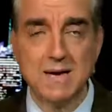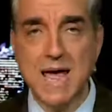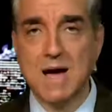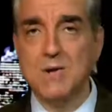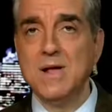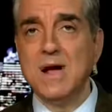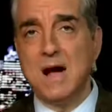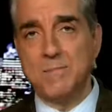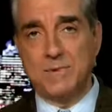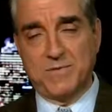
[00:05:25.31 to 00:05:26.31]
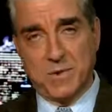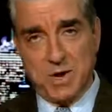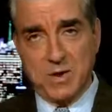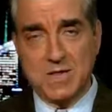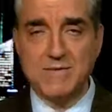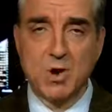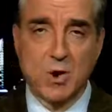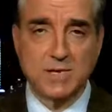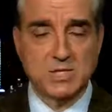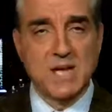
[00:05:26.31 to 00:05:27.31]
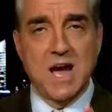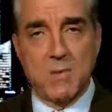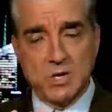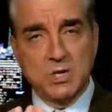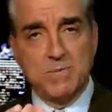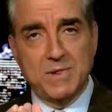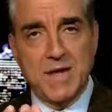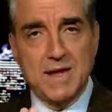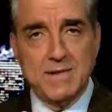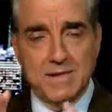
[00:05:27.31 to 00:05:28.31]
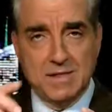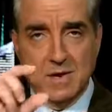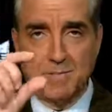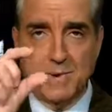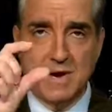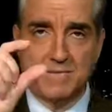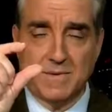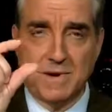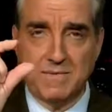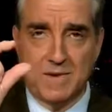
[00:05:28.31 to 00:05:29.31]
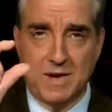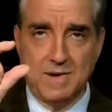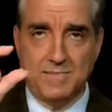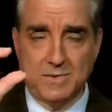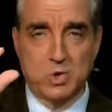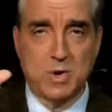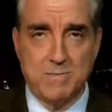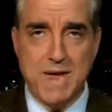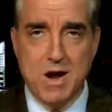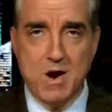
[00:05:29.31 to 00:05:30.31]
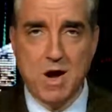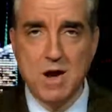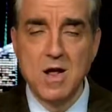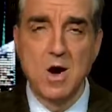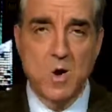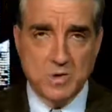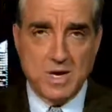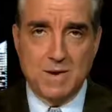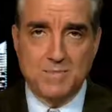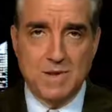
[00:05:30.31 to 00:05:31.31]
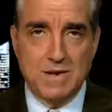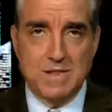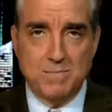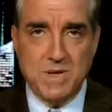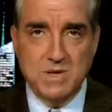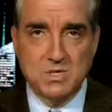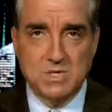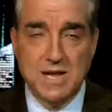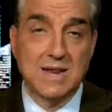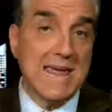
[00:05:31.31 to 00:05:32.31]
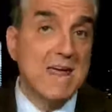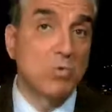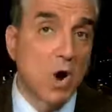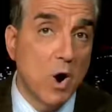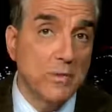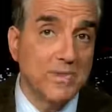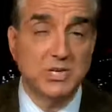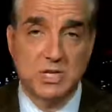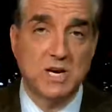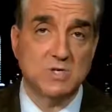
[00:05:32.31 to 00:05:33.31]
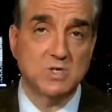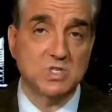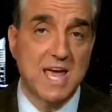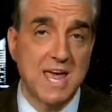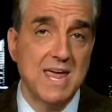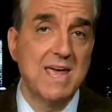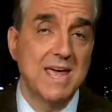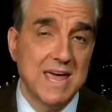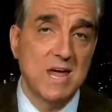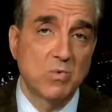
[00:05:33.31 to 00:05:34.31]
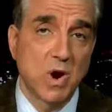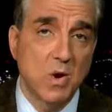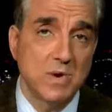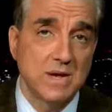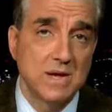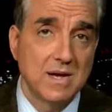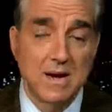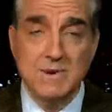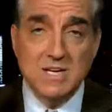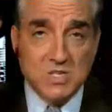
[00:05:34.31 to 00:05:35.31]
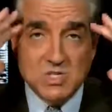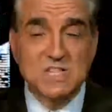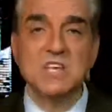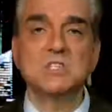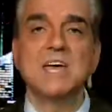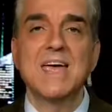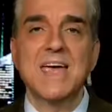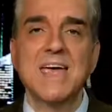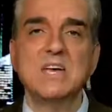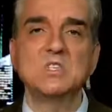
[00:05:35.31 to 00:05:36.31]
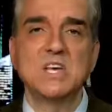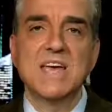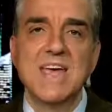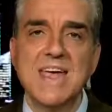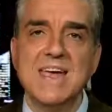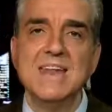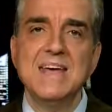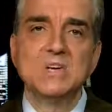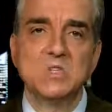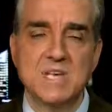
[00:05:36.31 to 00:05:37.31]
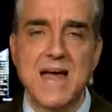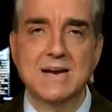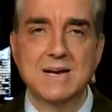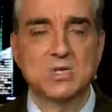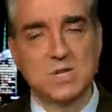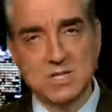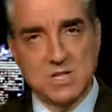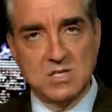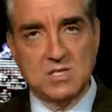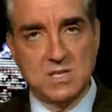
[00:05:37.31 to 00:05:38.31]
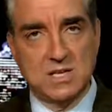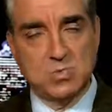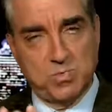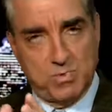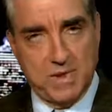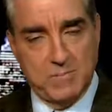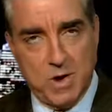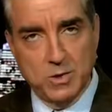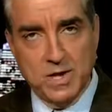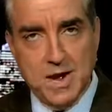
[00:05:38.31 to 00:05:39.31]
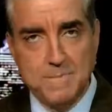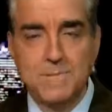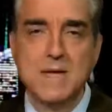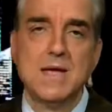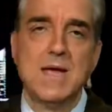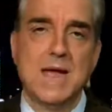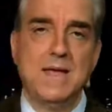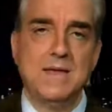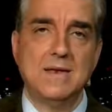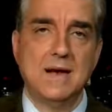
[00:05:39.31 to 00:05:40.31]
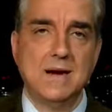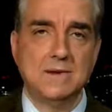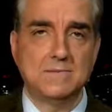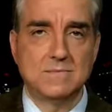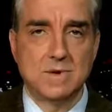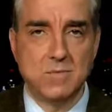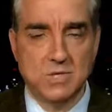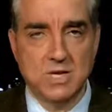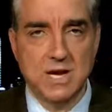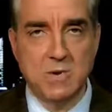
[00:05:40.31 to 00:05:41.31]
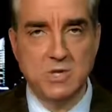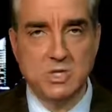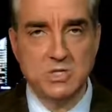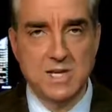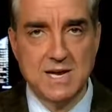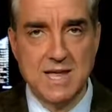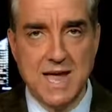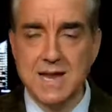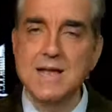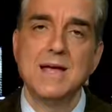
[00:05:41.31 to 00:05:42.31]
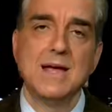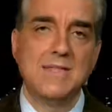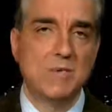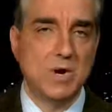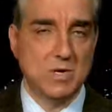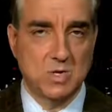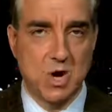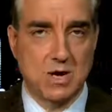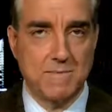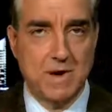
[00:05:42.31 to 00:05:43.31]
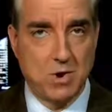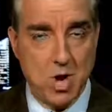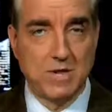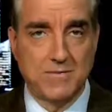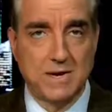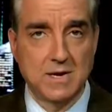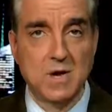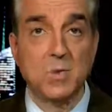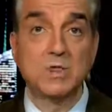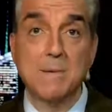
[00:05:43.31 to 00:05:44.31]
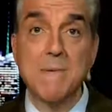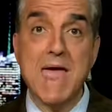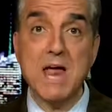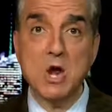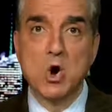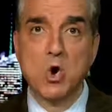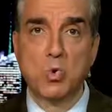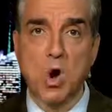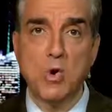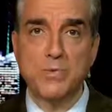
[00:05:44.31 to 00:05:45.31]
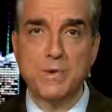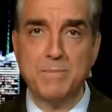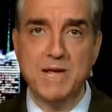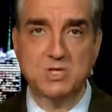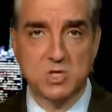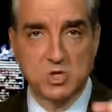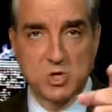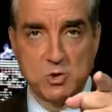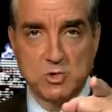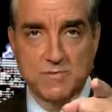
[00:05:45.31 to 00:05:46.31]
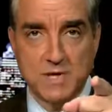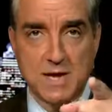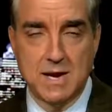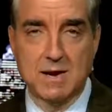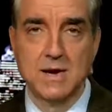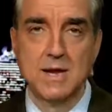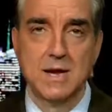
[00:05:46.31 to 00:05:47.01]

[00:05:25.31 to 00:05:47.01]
Now, uh, before we go to David Horowitz, I want you to play a little bit of, of uh, Joy Behar holding up the, the piece that he wrote, that she doesn't say he wrote. I mean, this is, this is insanity. So let's, let's, let's pl- hold it up and uh, I want you to hear what she said again, and then we're going to talk about all of it with the man who wrote the piece exclusively here.